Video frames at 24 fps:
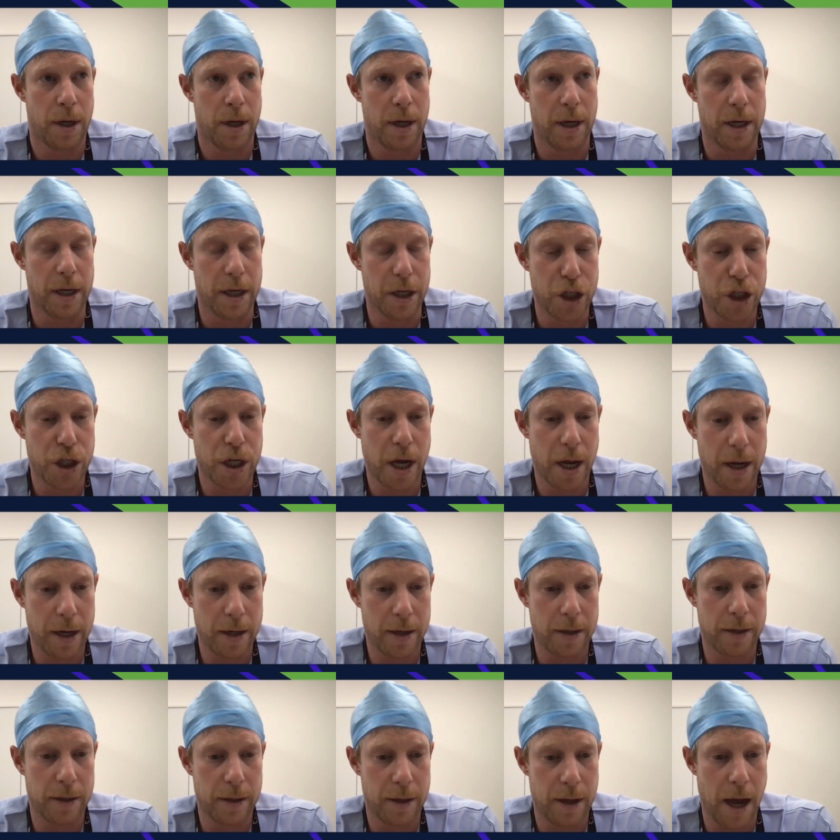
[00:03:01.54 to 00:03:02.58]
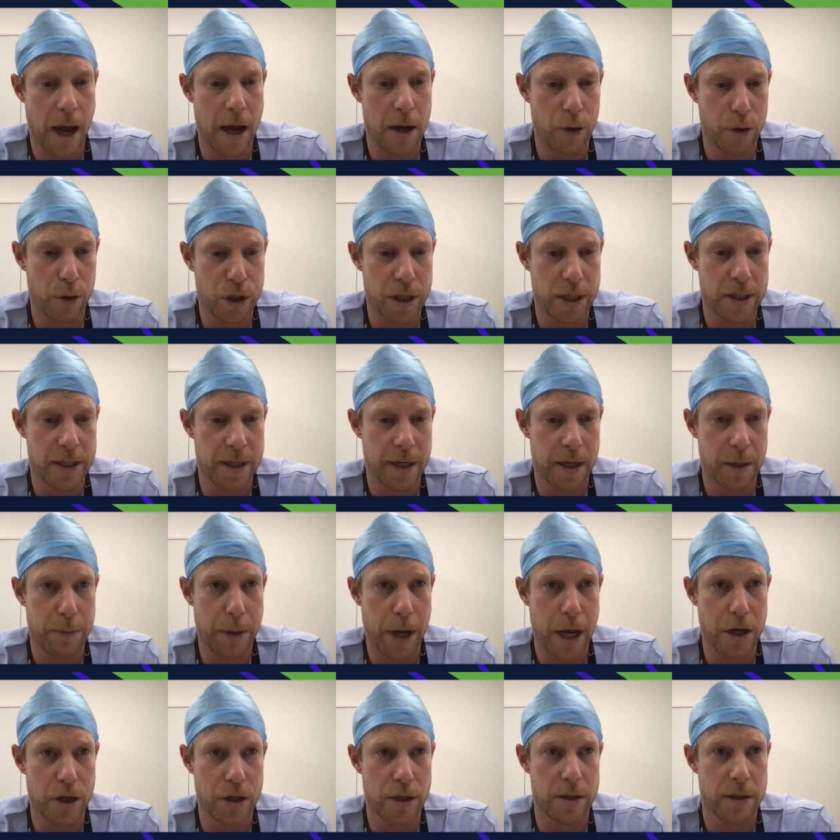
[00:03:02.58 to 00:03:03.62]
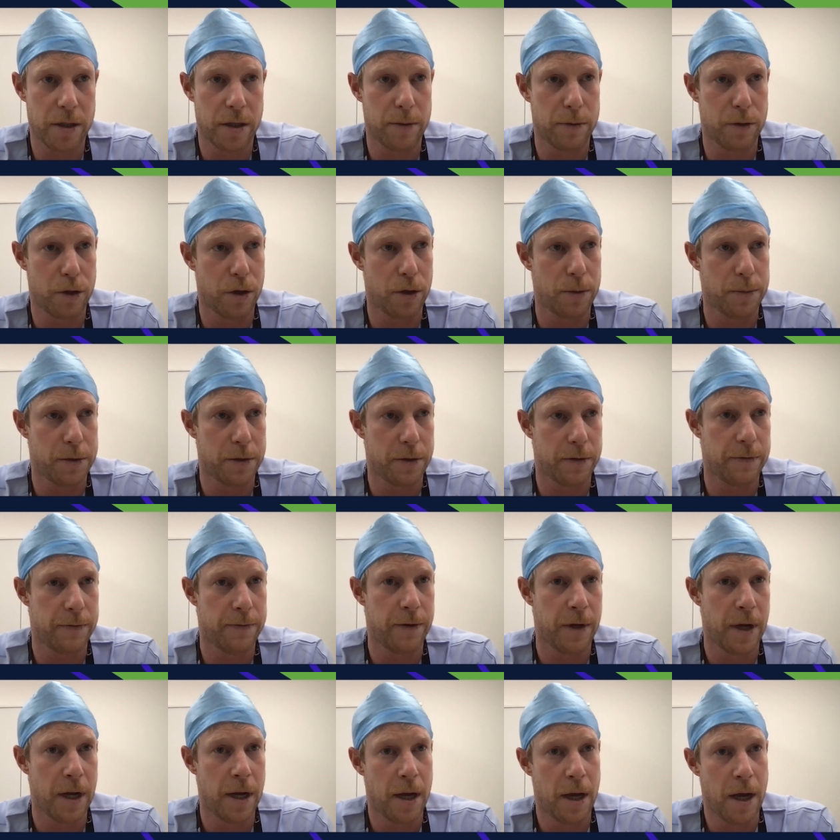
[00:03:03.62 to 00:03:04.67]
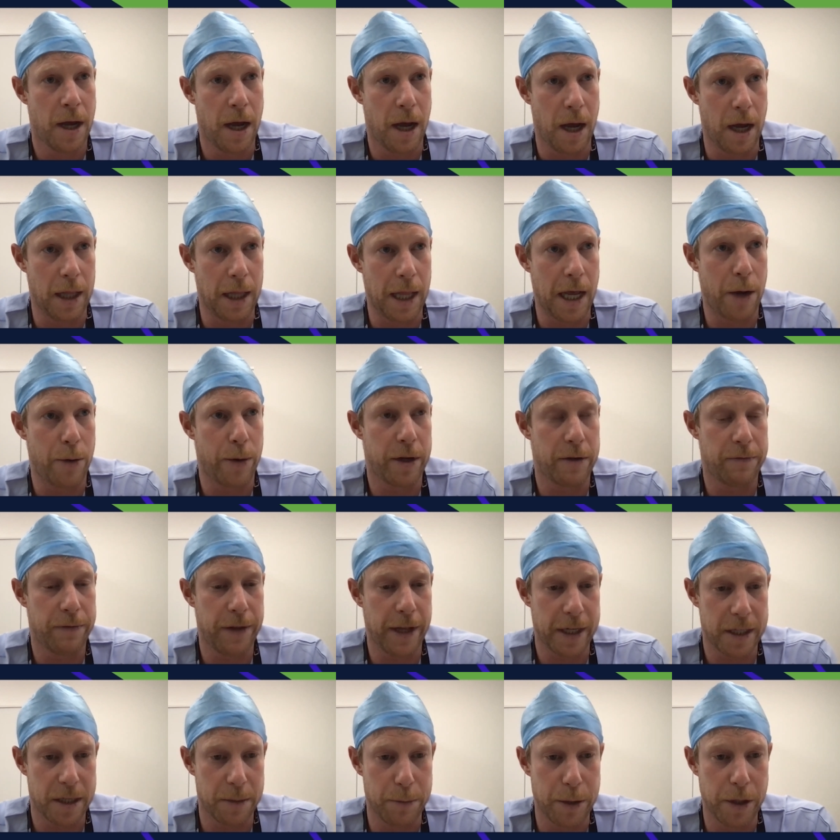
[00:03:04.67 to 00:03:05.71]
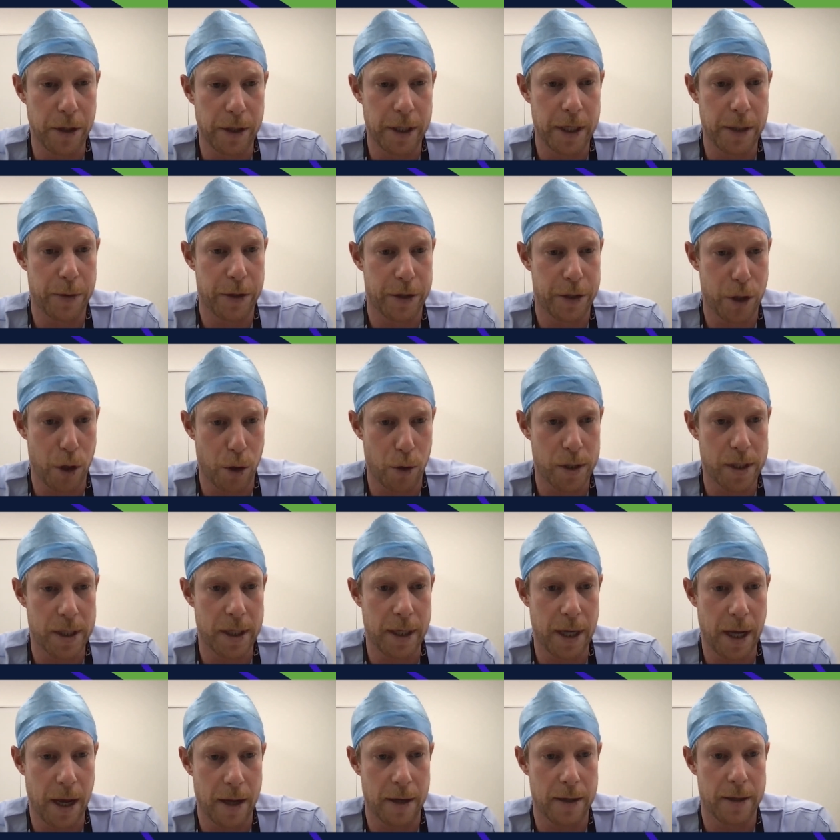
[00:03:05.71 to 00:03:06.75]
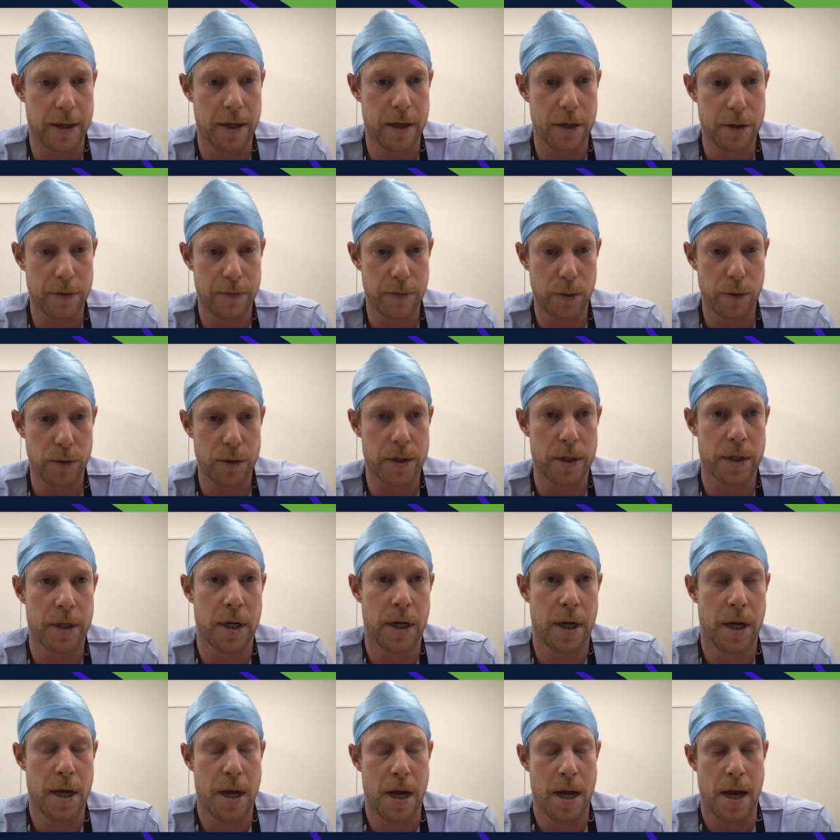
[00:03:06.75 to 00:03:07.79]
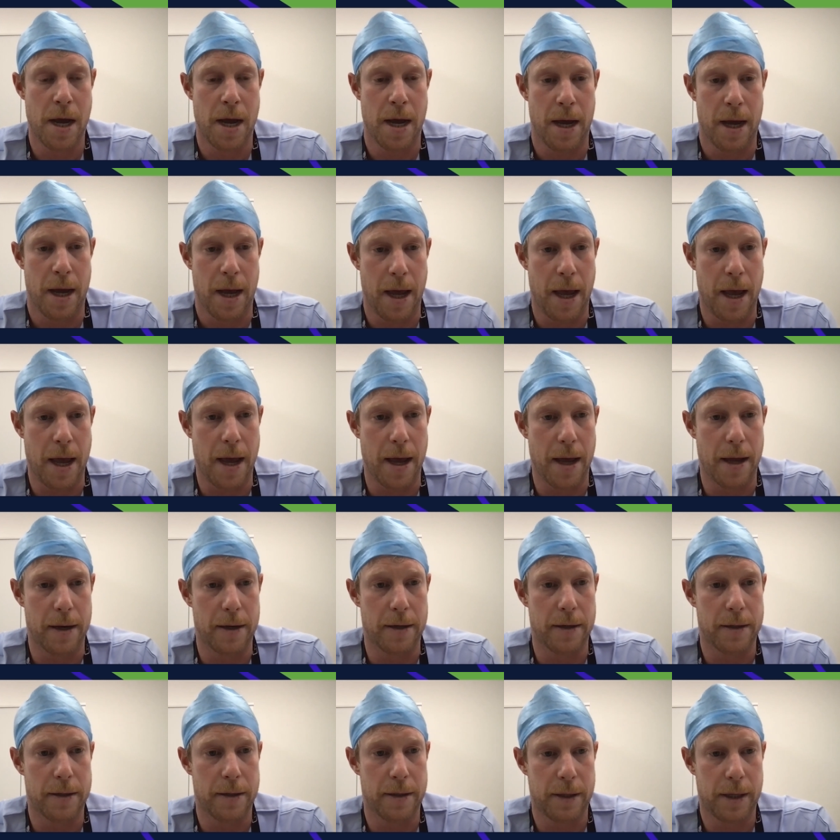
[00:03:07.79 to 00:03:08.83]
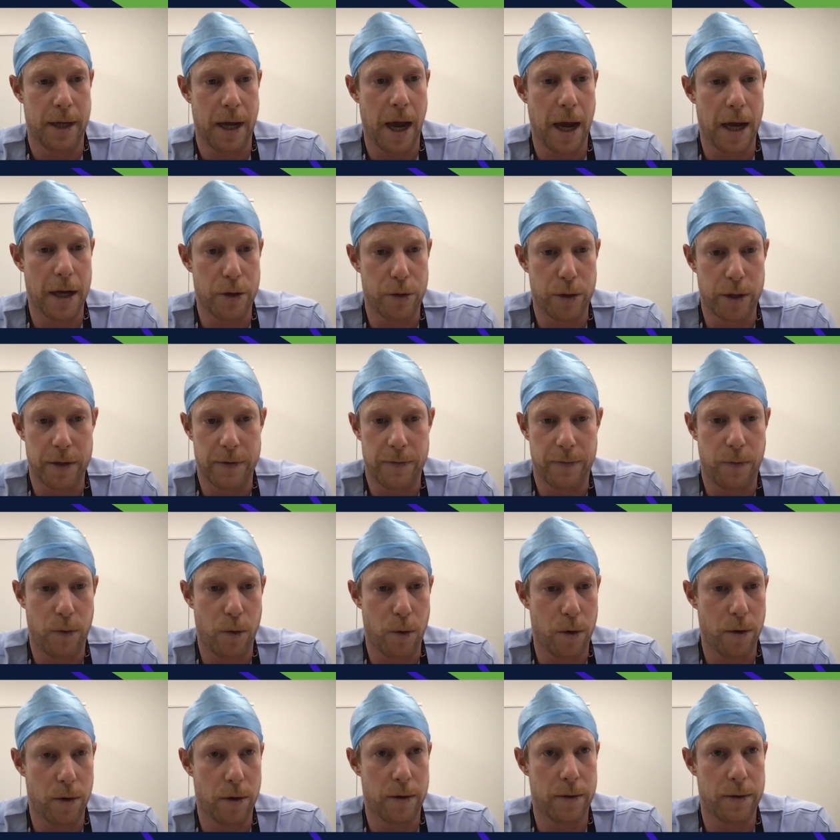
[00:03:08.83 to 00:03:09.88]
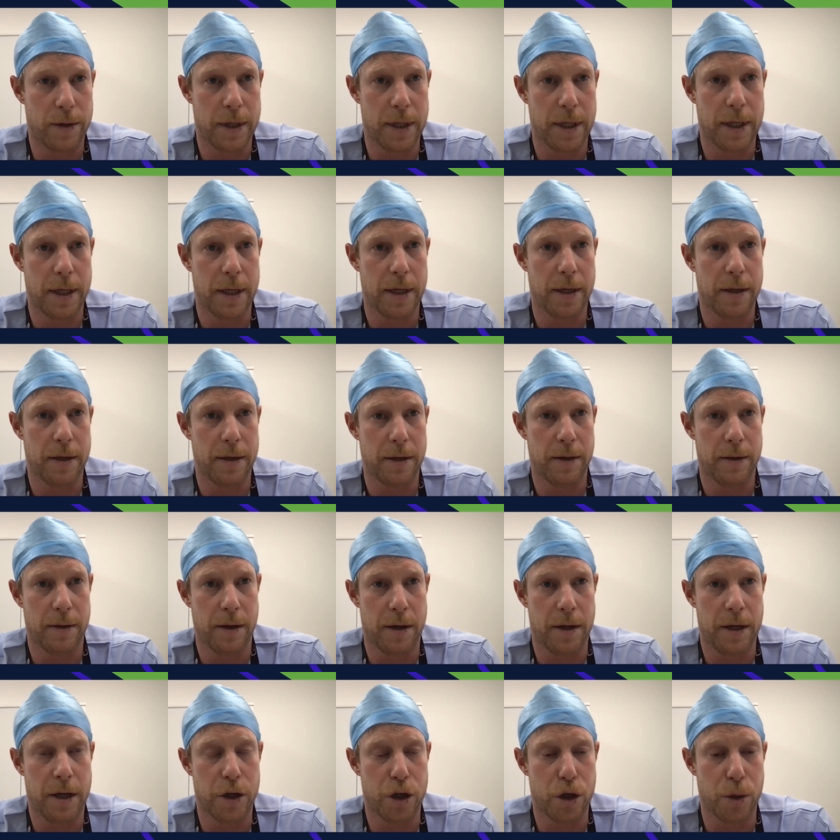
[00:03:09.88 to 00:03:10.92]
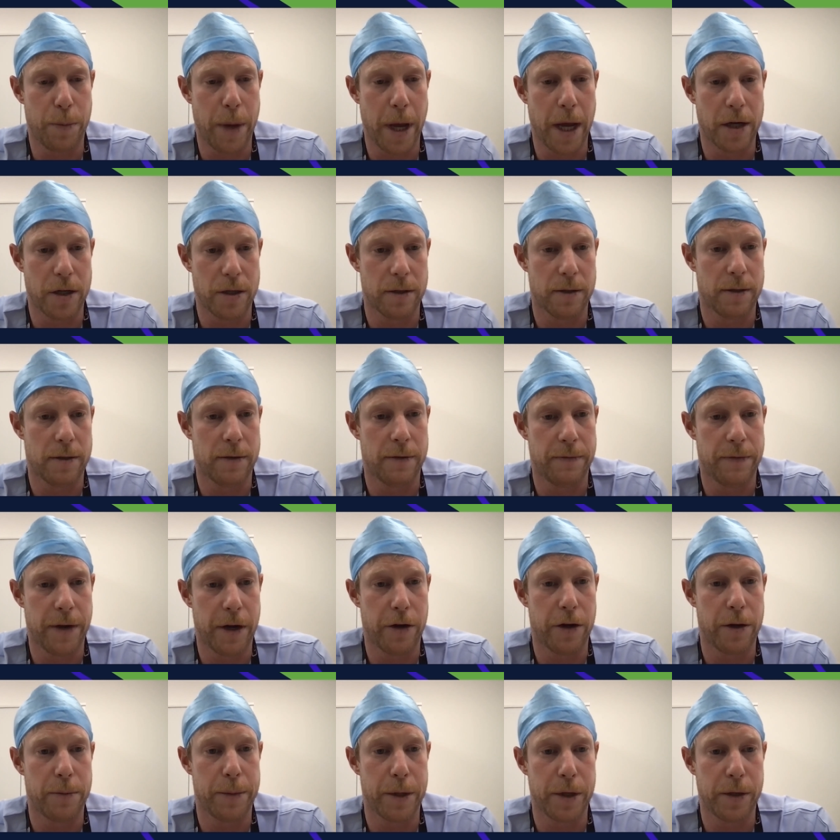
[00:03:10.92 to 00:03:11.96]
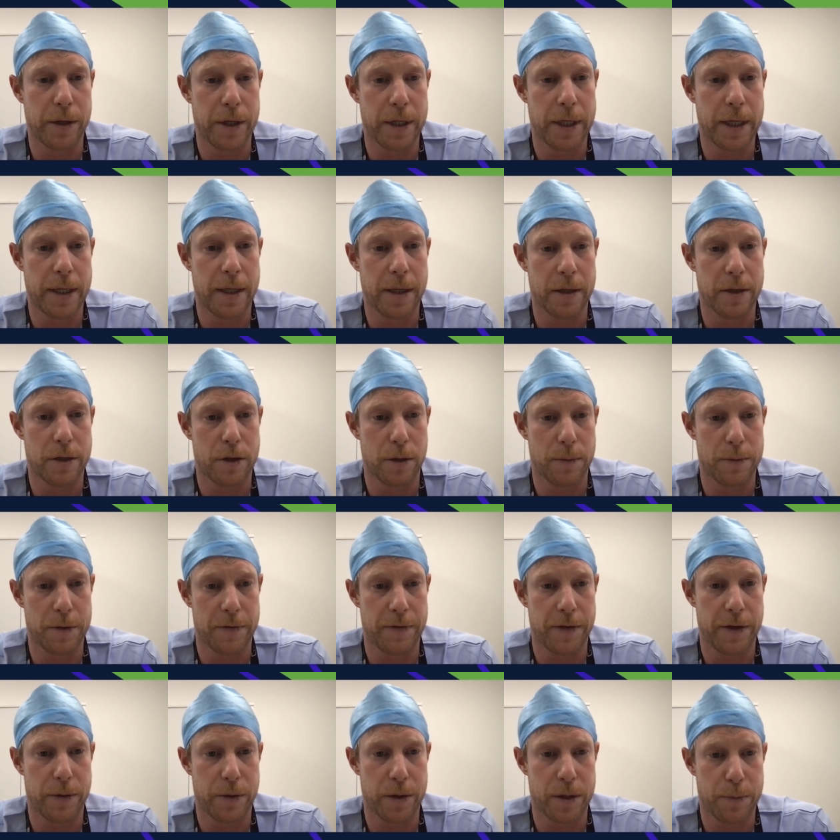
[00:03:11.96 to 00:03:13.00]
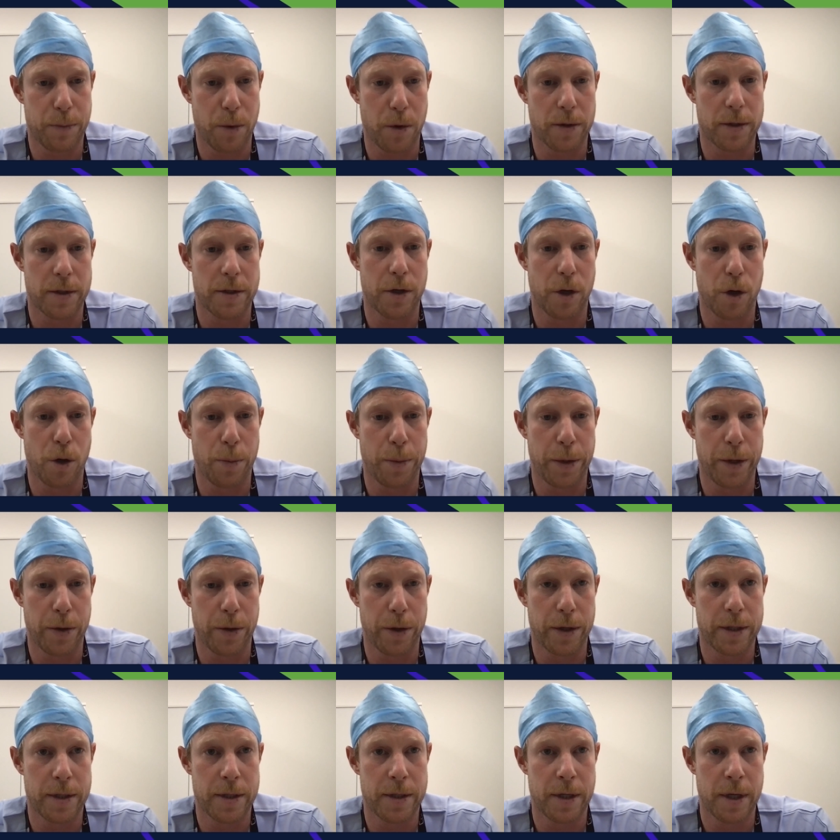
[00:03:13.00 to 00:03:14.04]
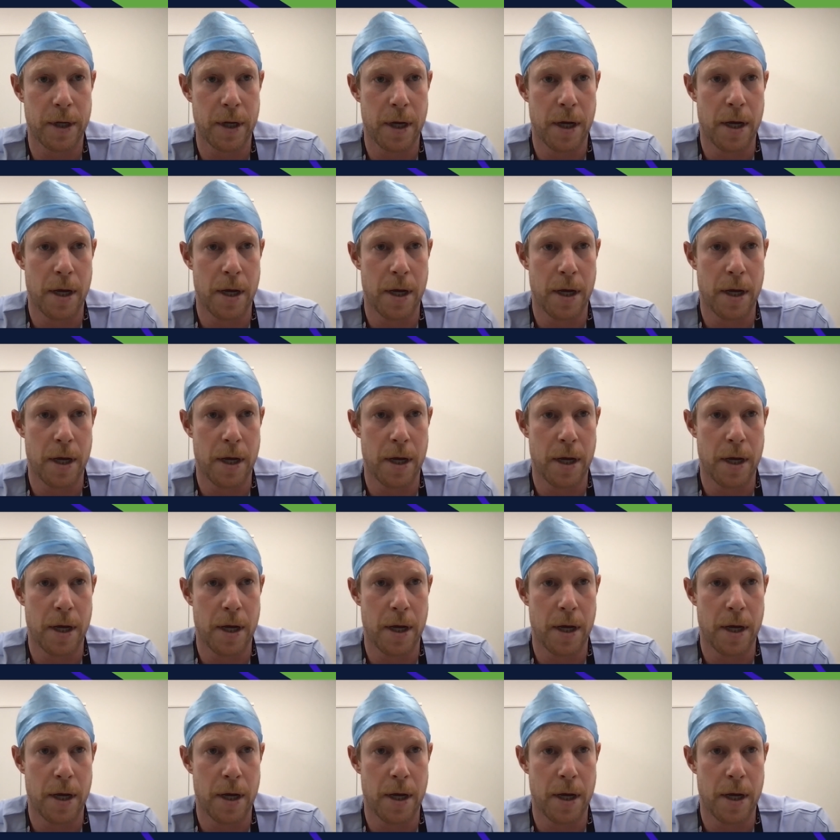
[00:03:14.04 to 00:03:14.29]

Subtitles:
initiating analgesia in patients in terms of allowing flexibility with dosing and intervals, and catering for the interpatient variability in terms of their response to opioids.